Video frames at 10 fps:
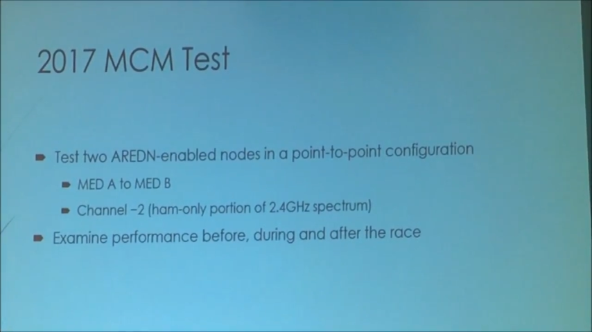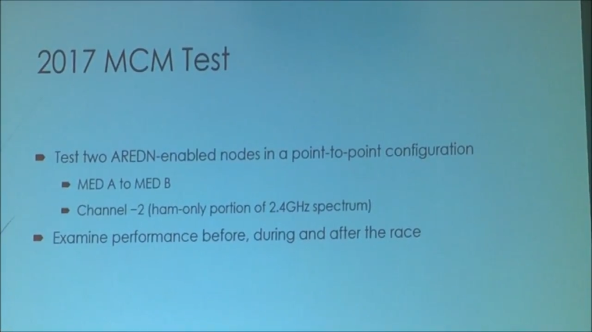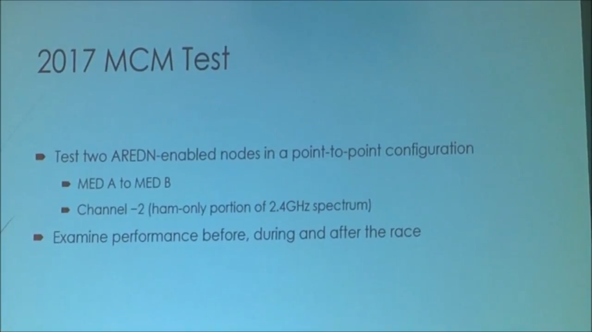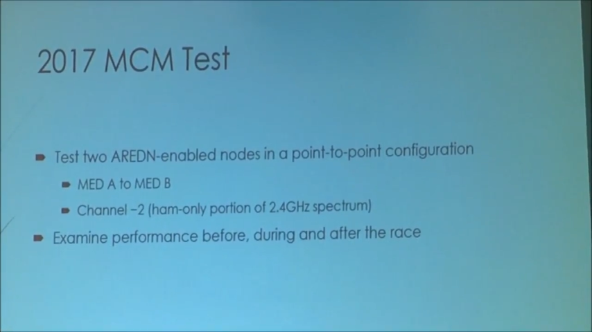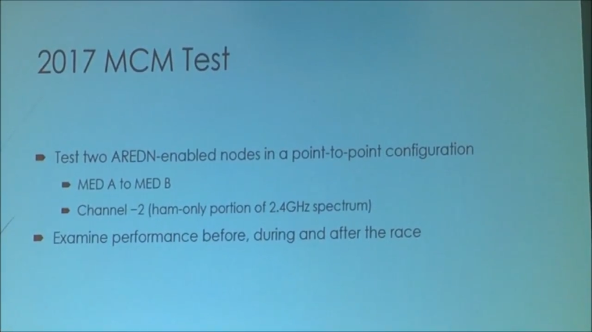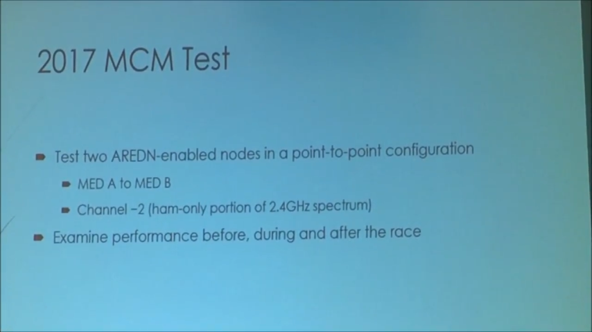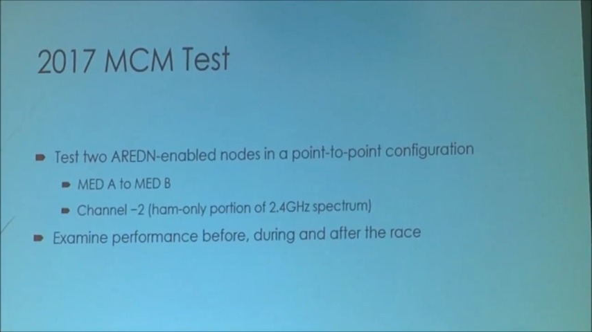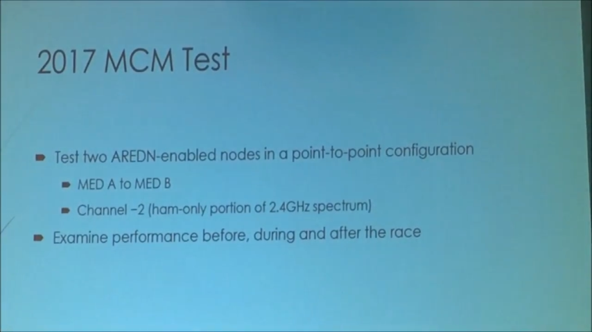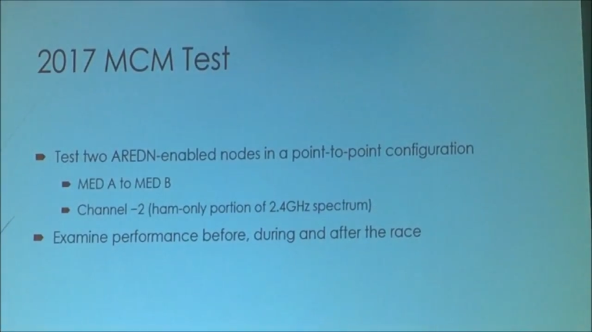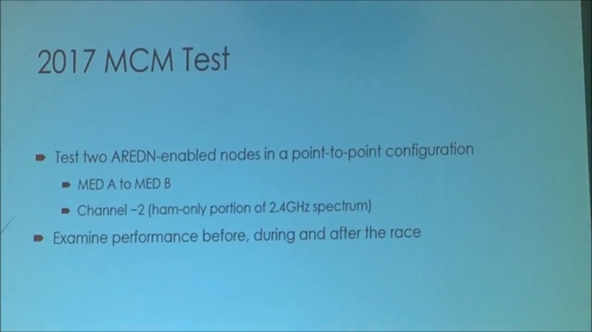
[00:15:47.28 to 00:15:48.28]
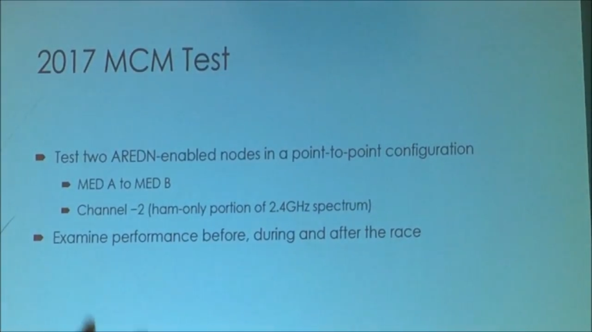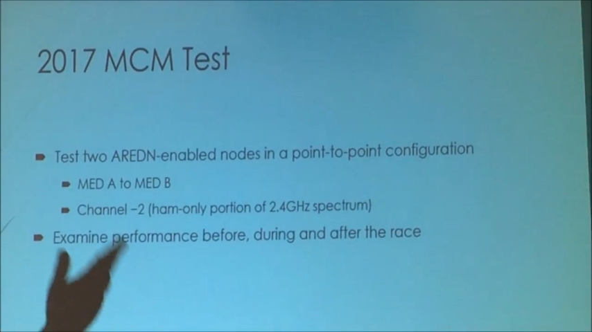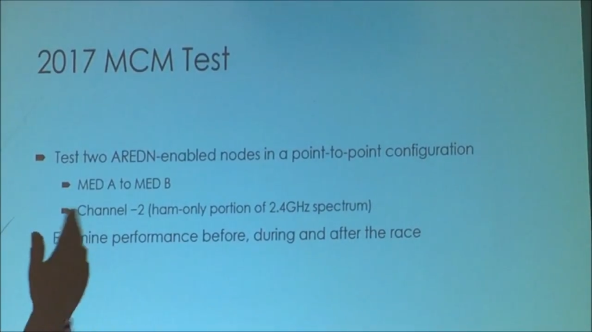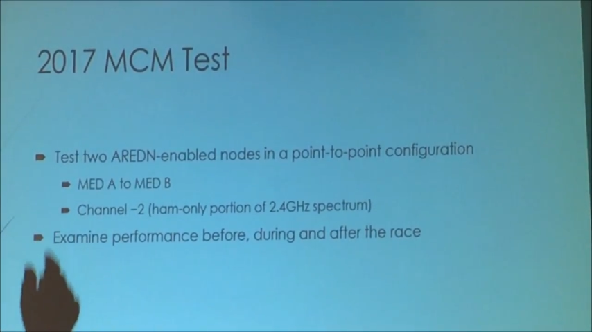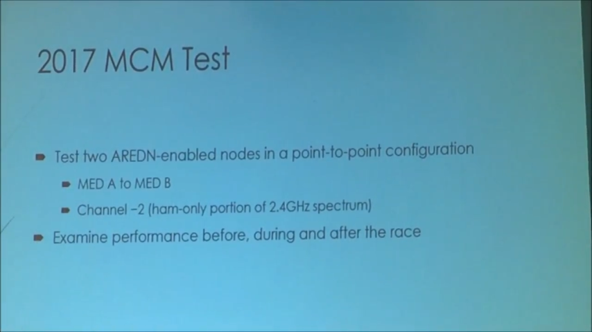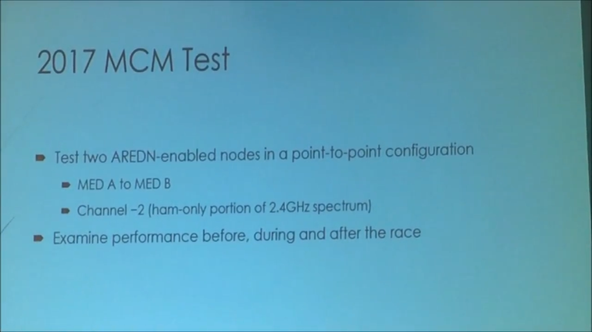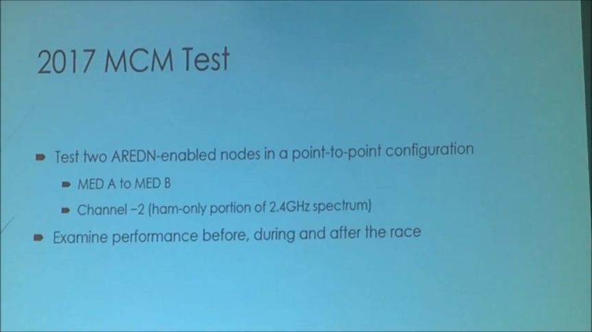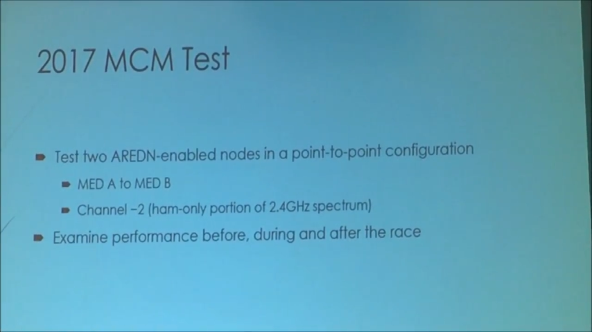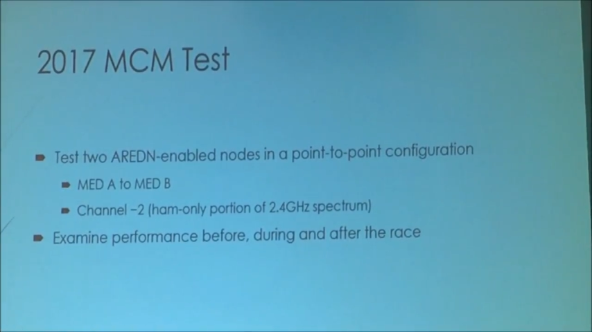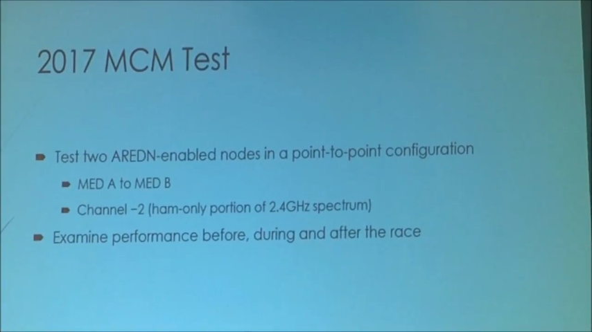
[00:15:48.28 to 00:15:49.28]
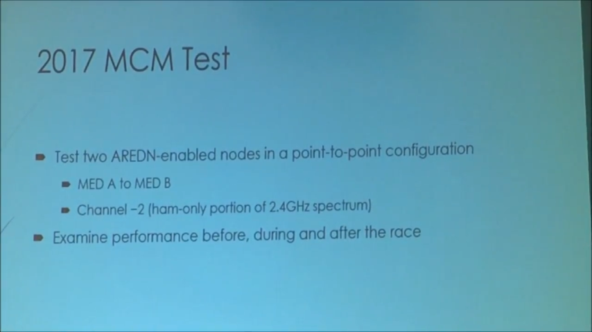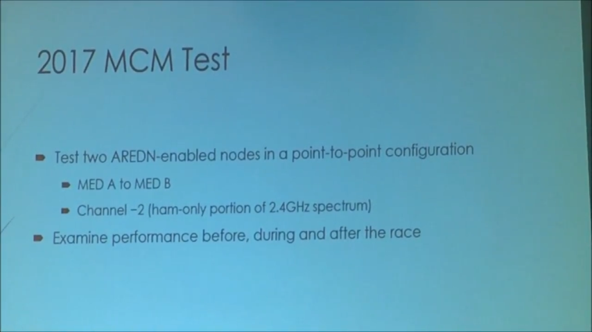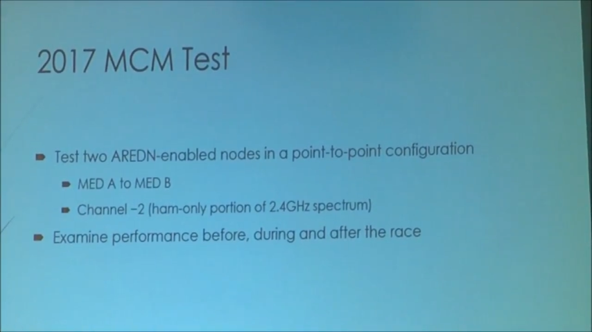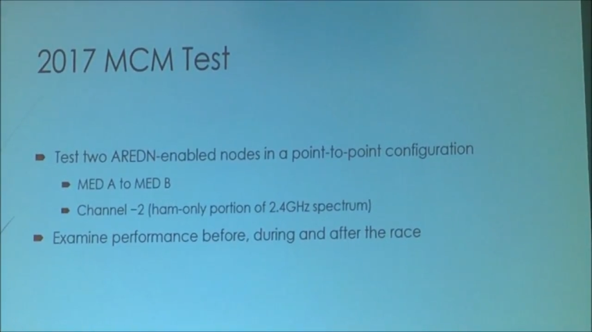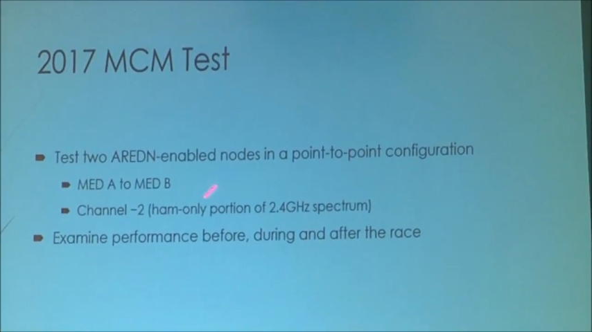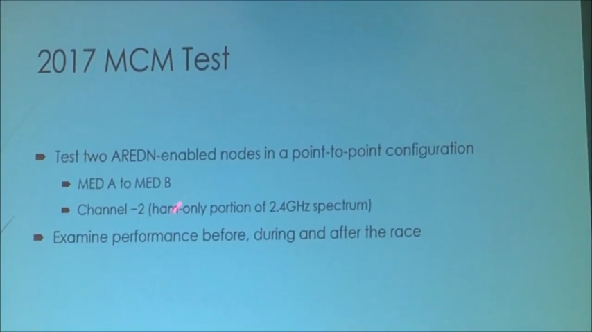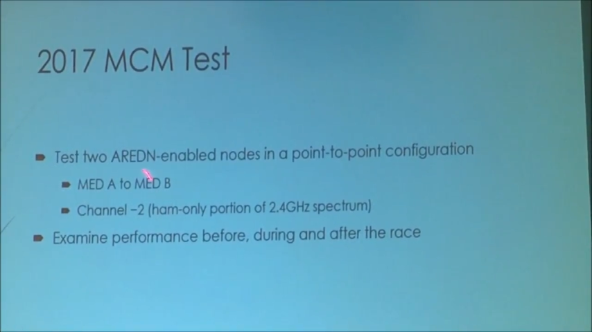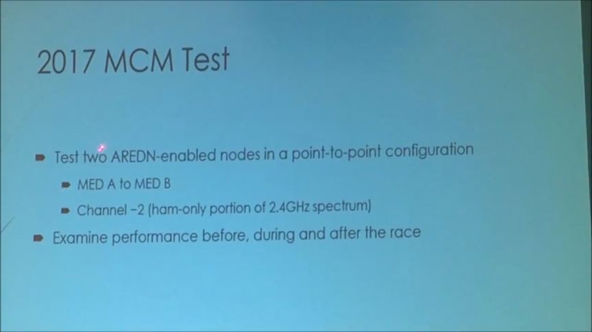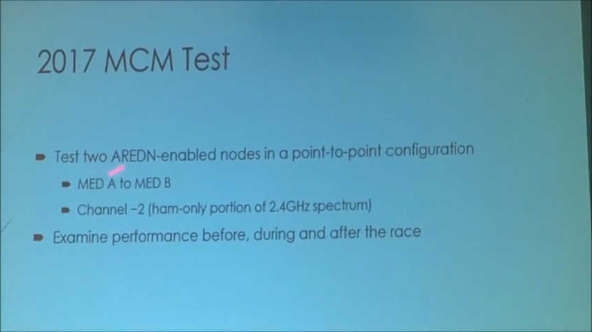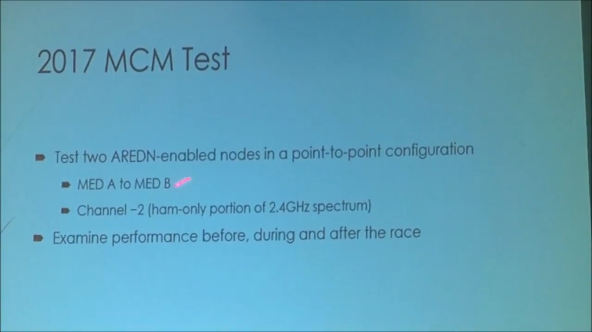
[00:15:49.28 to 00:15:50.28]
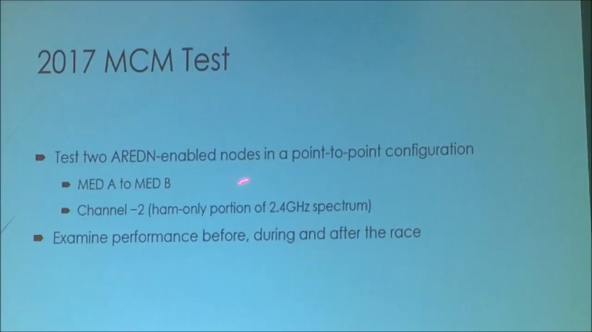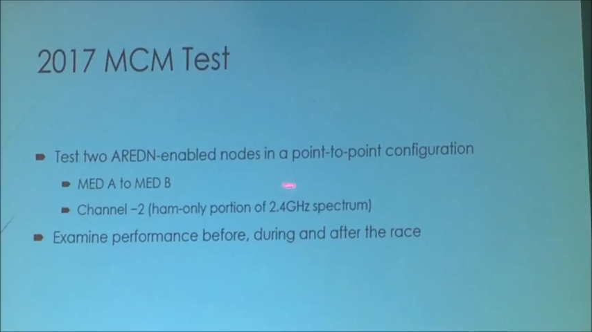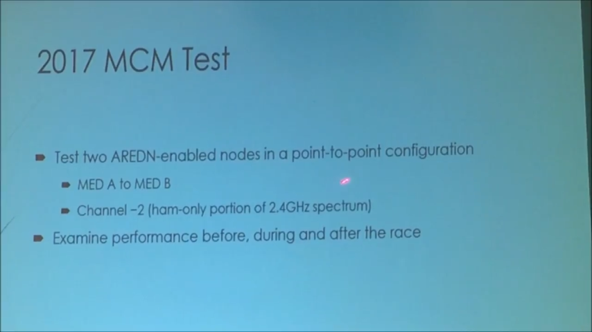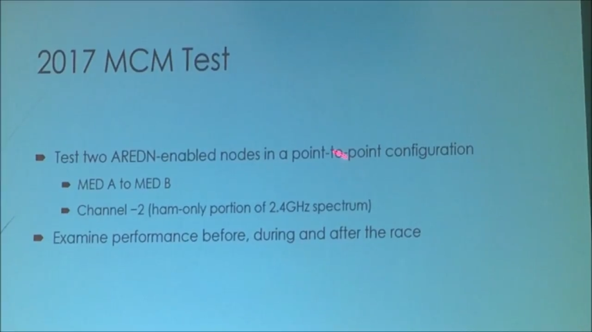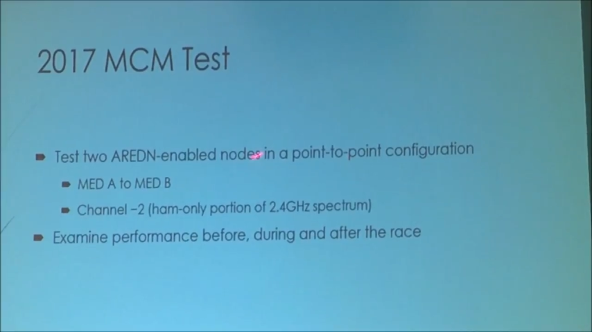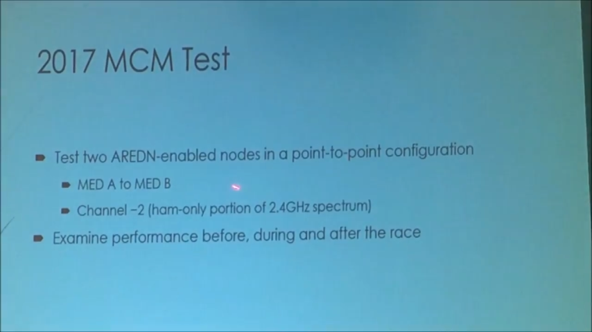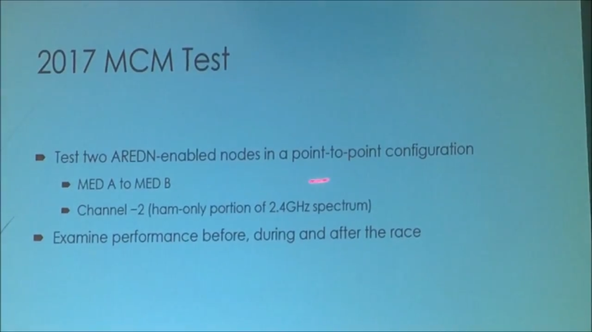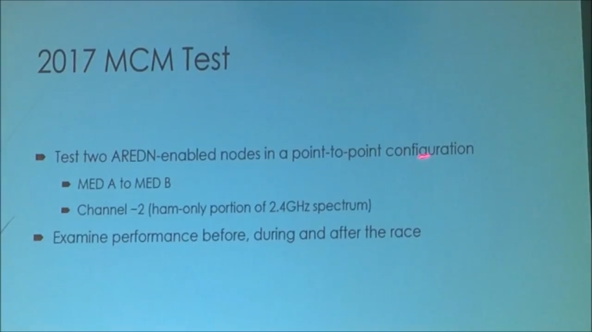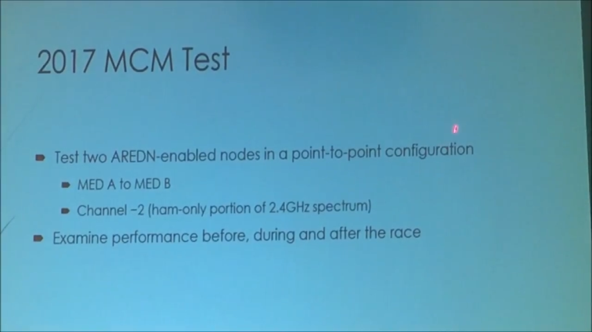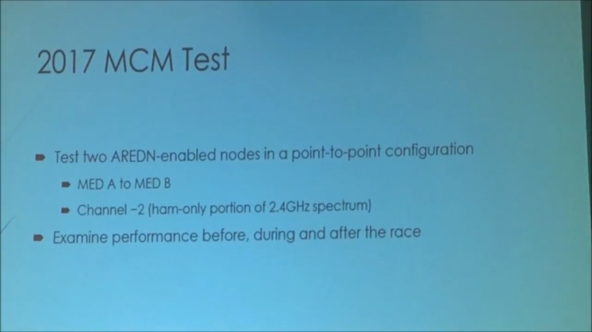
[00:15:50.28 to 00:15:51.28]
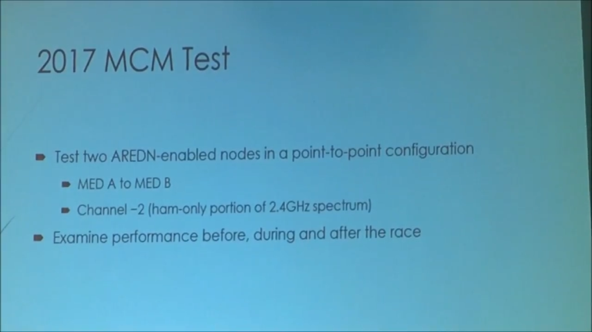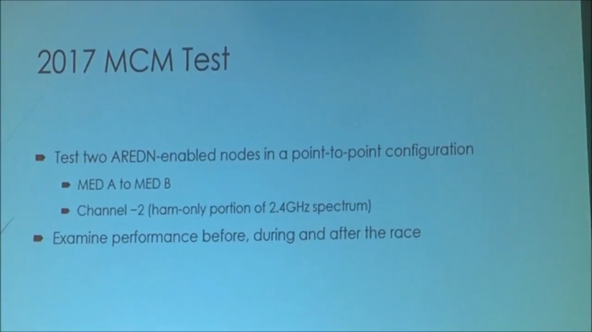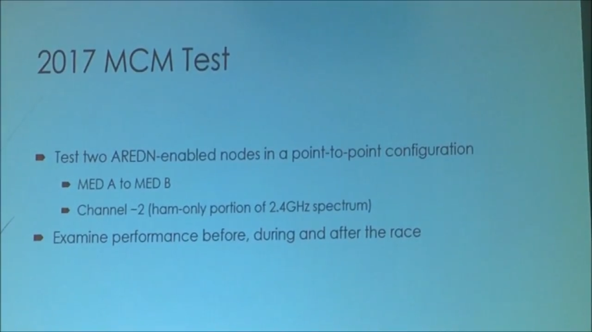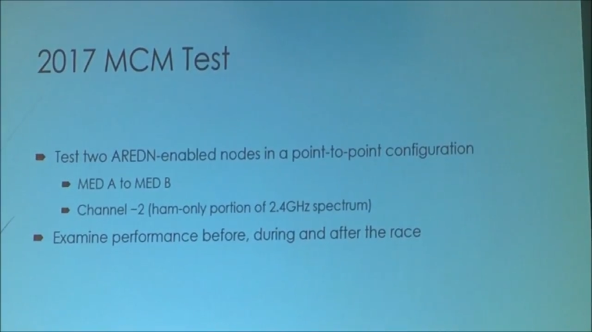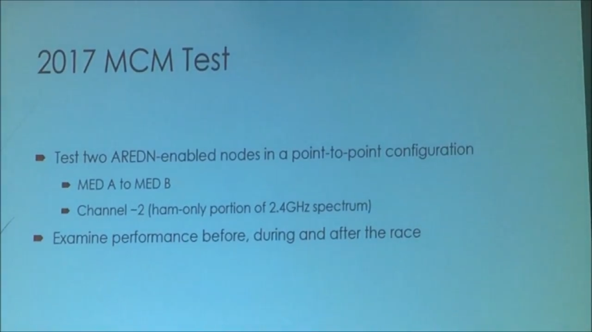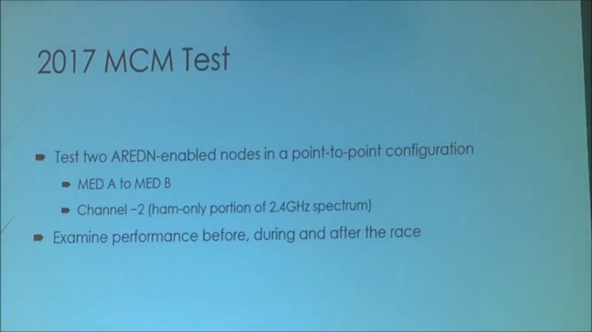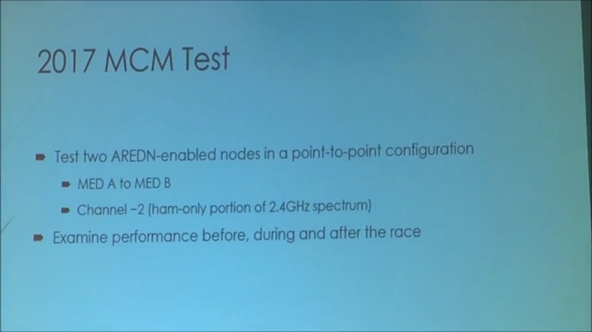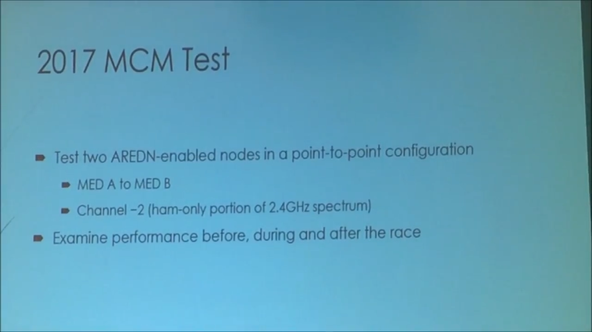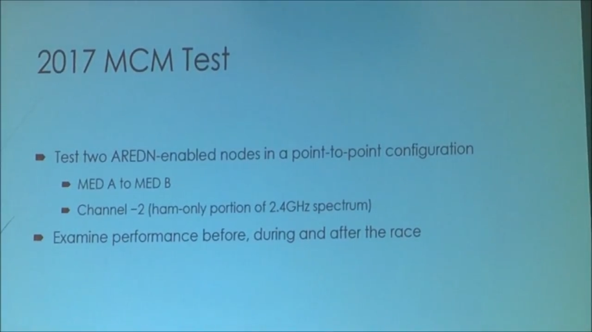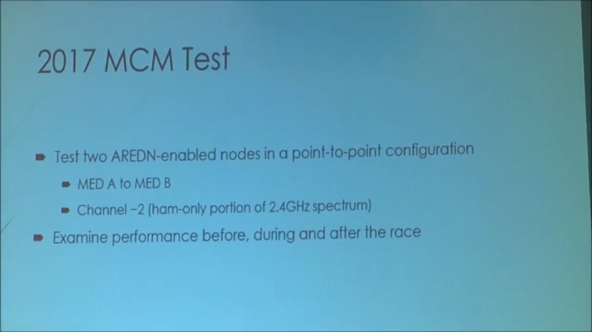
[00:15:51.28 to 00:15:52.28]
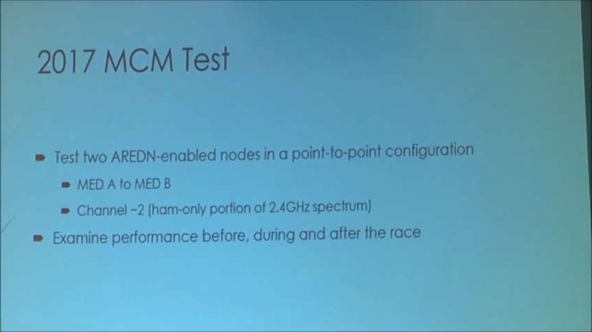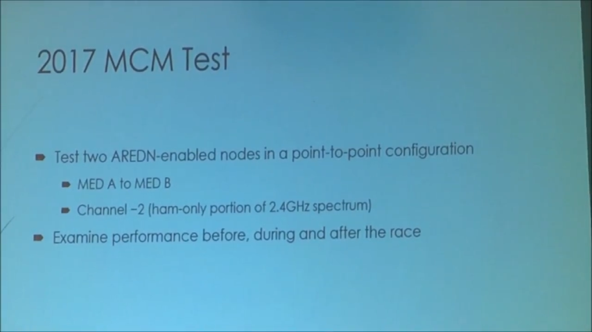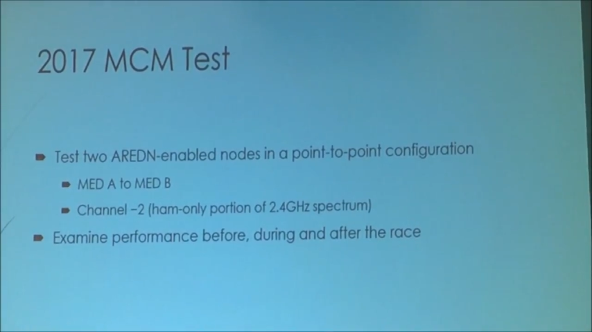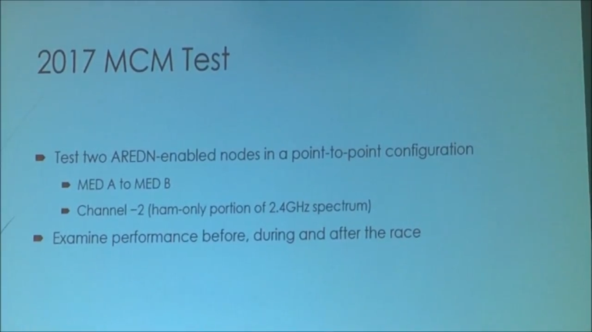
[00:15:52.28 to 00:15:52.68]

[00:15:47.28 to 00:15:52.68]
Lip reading: [unreadable: no face in view]